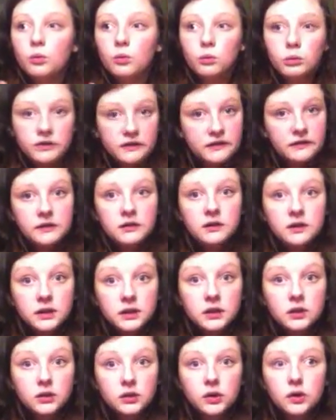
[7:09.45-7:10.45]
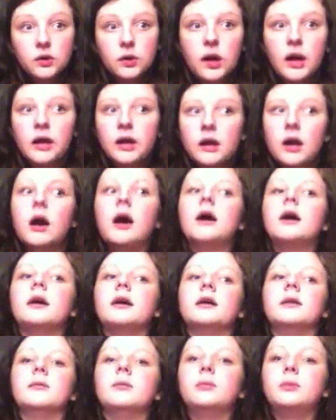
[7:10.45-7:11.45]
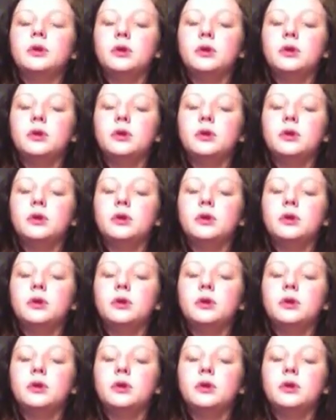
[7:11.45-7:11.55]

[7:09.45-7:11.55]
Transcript: we still think you're a great guy,